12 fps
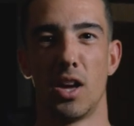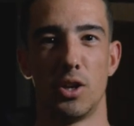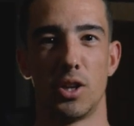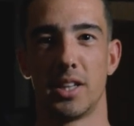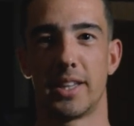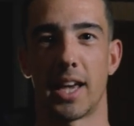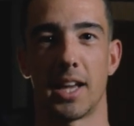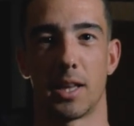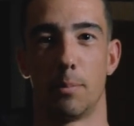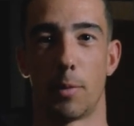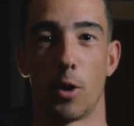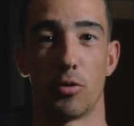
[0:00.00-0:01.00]
You can take
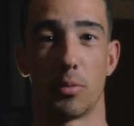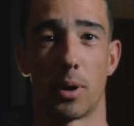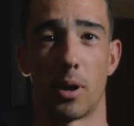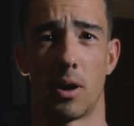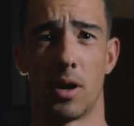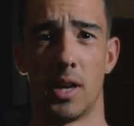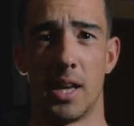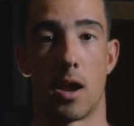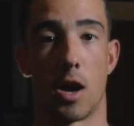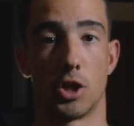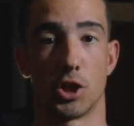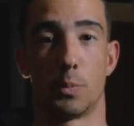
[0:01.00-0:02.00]
them both apart, and
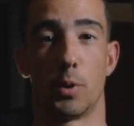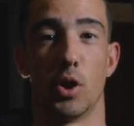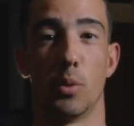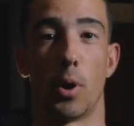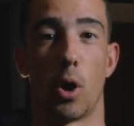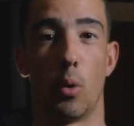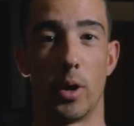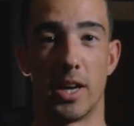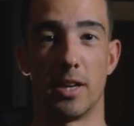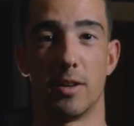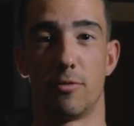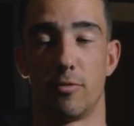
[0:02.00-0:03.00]
I just put the pole
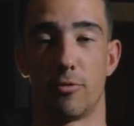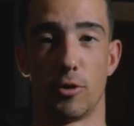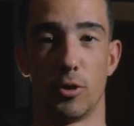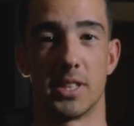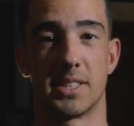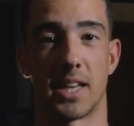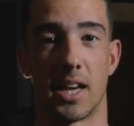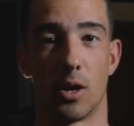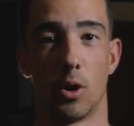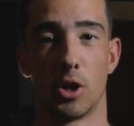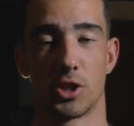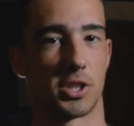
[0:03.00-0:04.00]
in through the
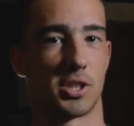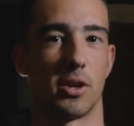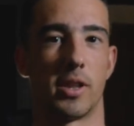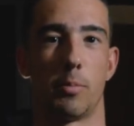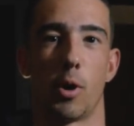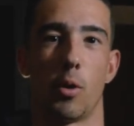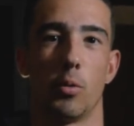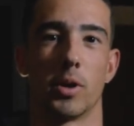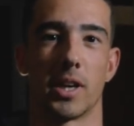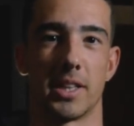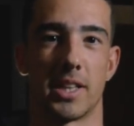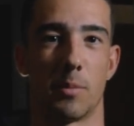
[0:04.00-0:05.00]
sail just so the pole
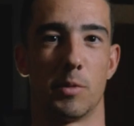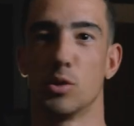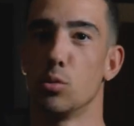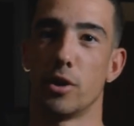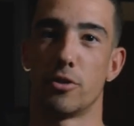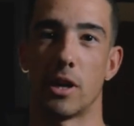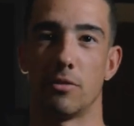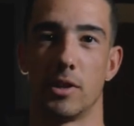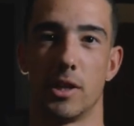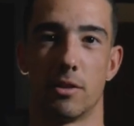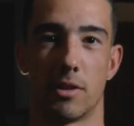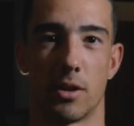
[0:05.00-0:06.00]
wouldn't get damaged when traveling
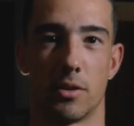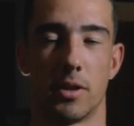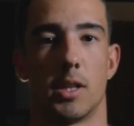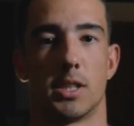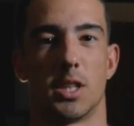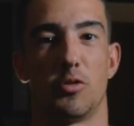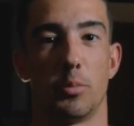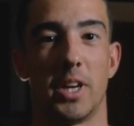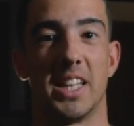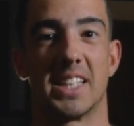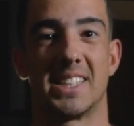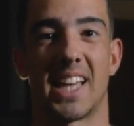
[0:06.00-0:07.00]
it around. So for
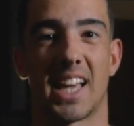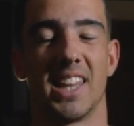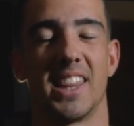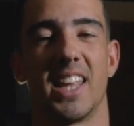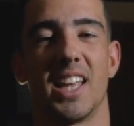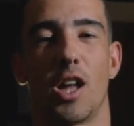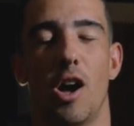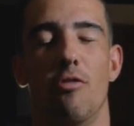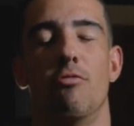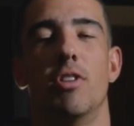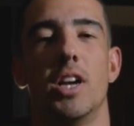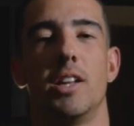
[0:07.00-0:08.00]
me, the second thing that I
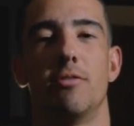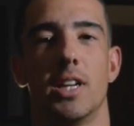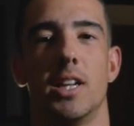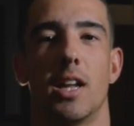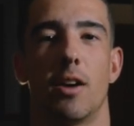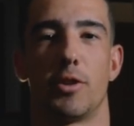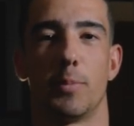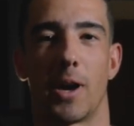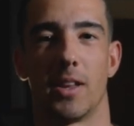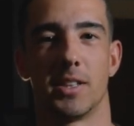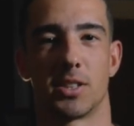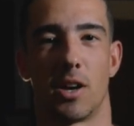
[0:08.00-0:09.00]
really loved
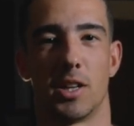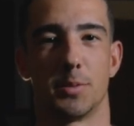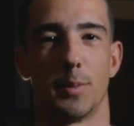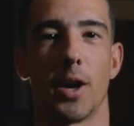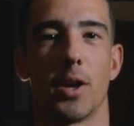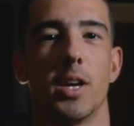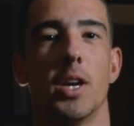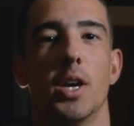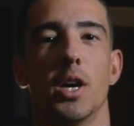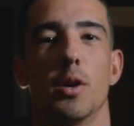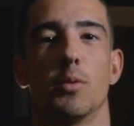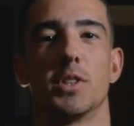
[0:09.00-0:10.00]
about this harness mount
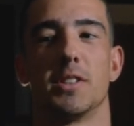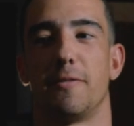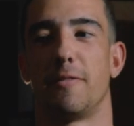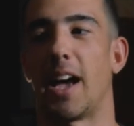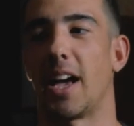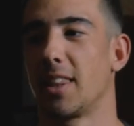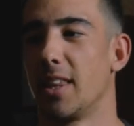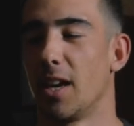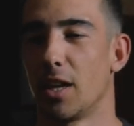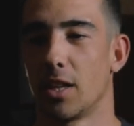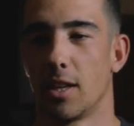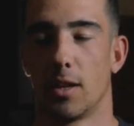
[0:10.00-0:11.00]
was the fact
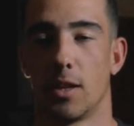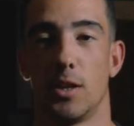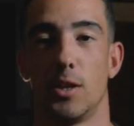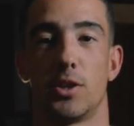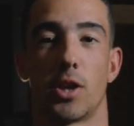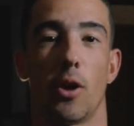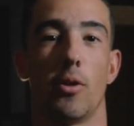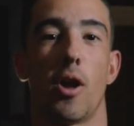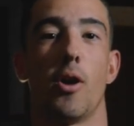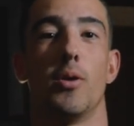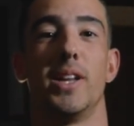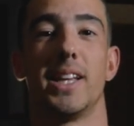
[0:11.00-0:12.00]
that you don't
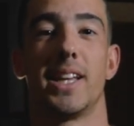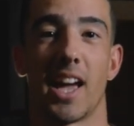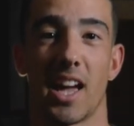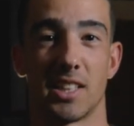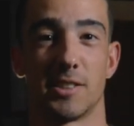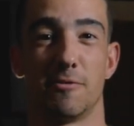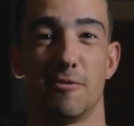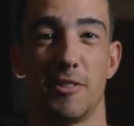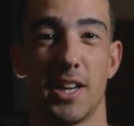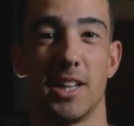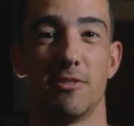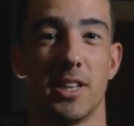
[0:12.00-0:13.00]
only get some
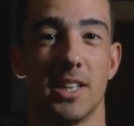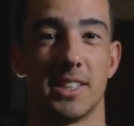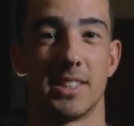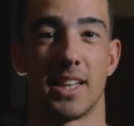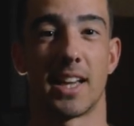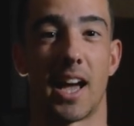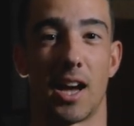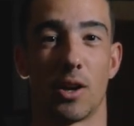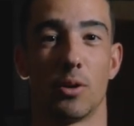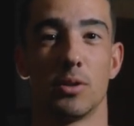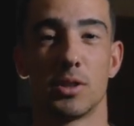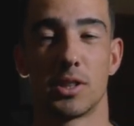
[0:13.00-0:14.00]
really sick
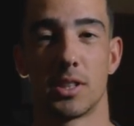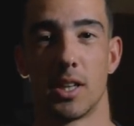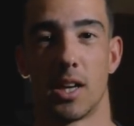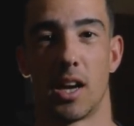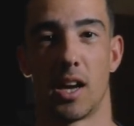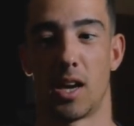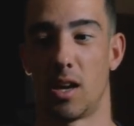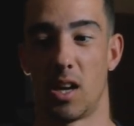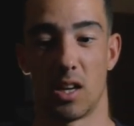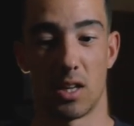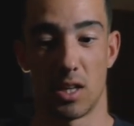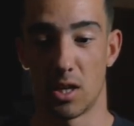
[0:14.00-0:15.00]
angles,
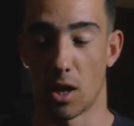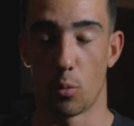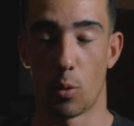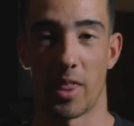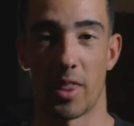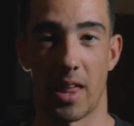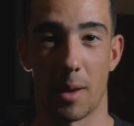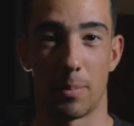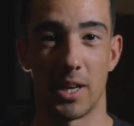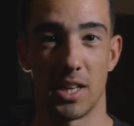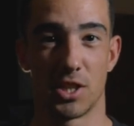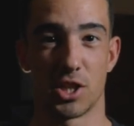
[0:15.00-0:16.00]
you know, whether that
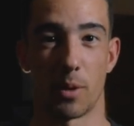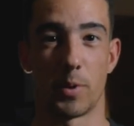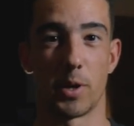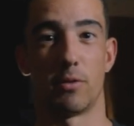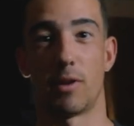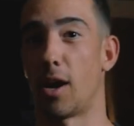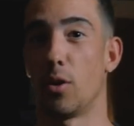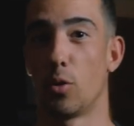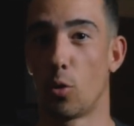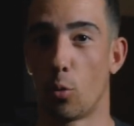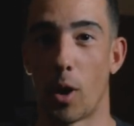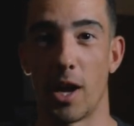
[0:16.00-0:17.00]
be jumping around
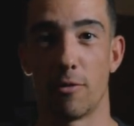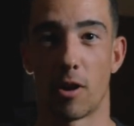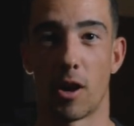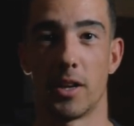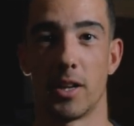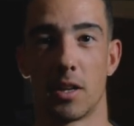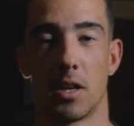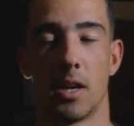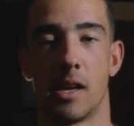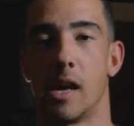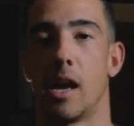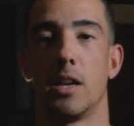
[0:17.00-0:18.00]
or wave riding,
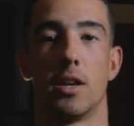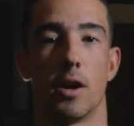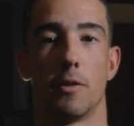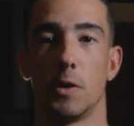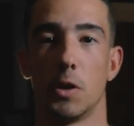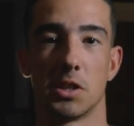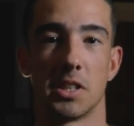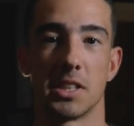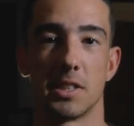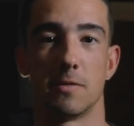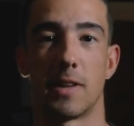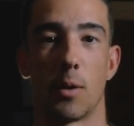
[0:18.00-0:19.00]
and you know, if you're using
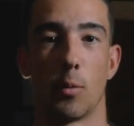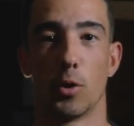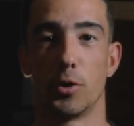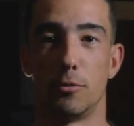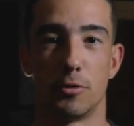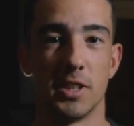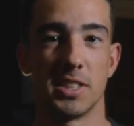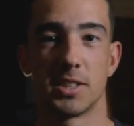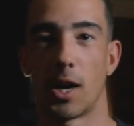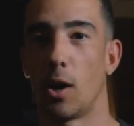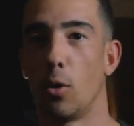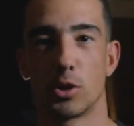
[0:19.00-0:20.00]
this in flat water
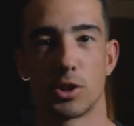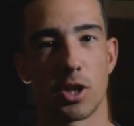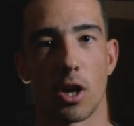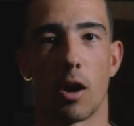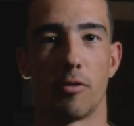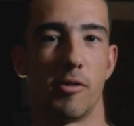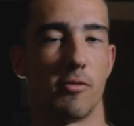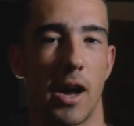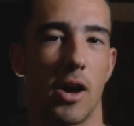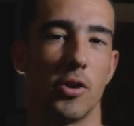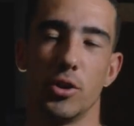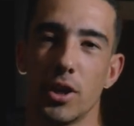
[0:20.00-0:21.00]
freestyle or just carving
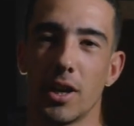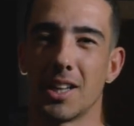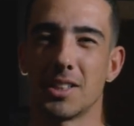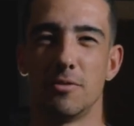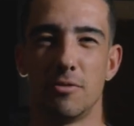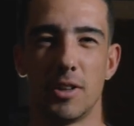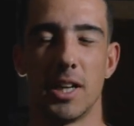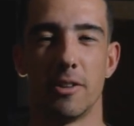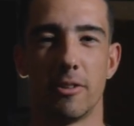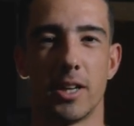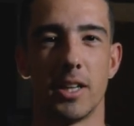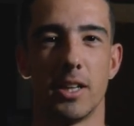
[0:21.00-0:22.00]
around, you can get some really
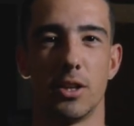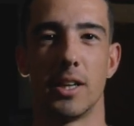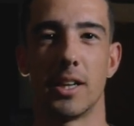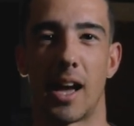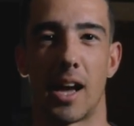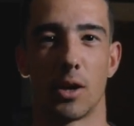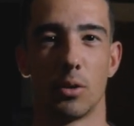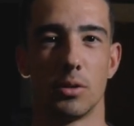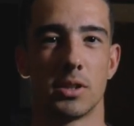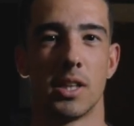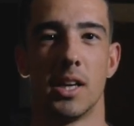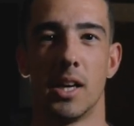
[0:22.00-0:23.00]
unique
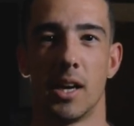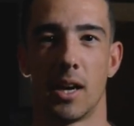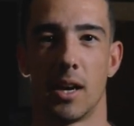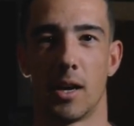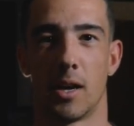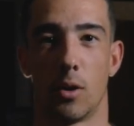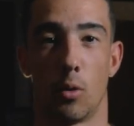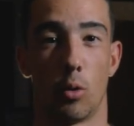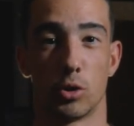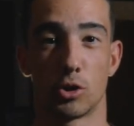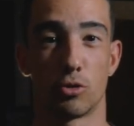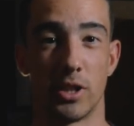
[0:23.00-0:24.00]
angles
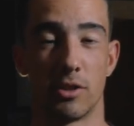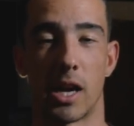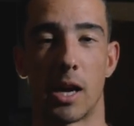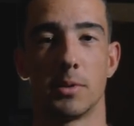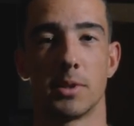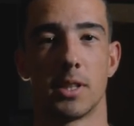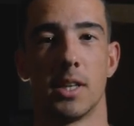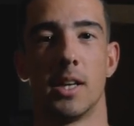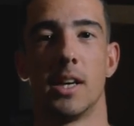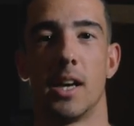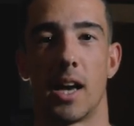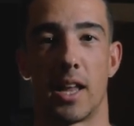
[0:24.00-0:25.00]
or screen grabs,
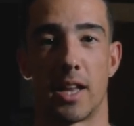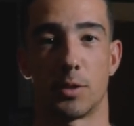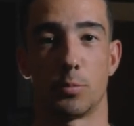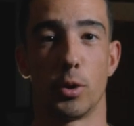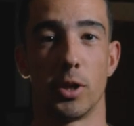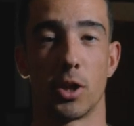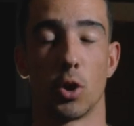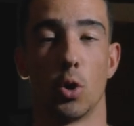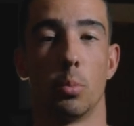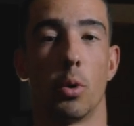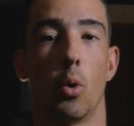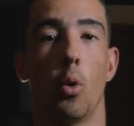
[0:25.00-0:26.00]
and that's pretty
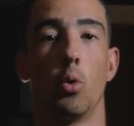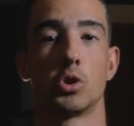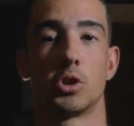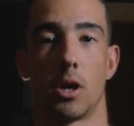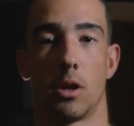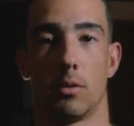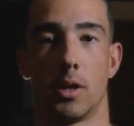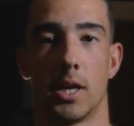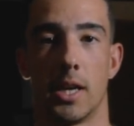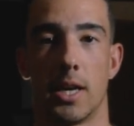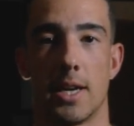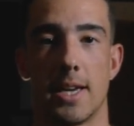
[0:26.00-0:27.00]
cool. But also
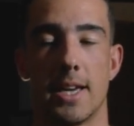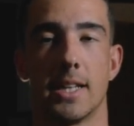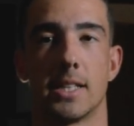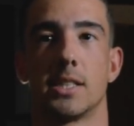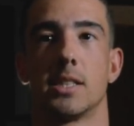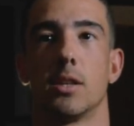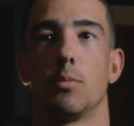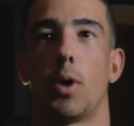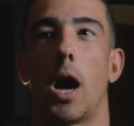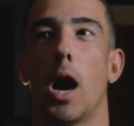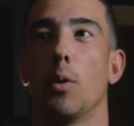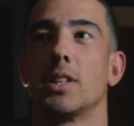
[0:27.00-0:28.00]
it's,
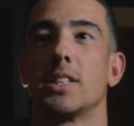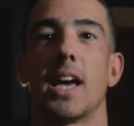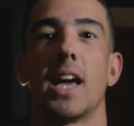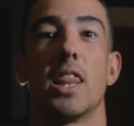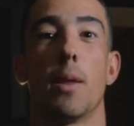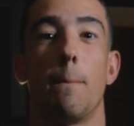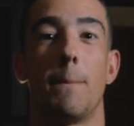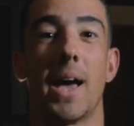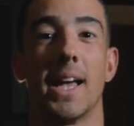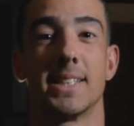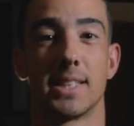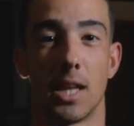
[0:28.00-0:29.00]
I would say, the
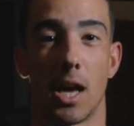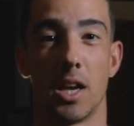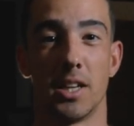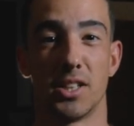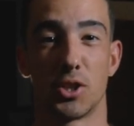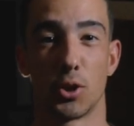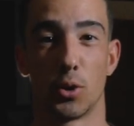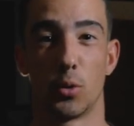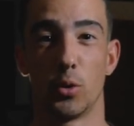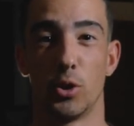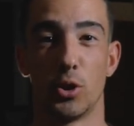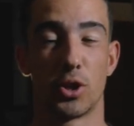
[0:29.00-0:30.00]
best learning
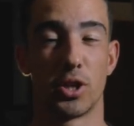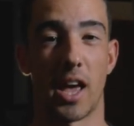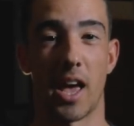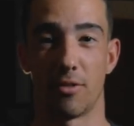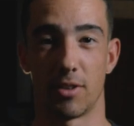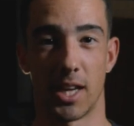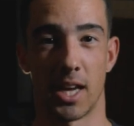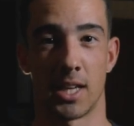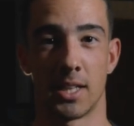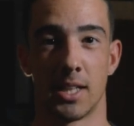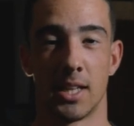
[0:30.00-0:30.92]
tool you could ever get.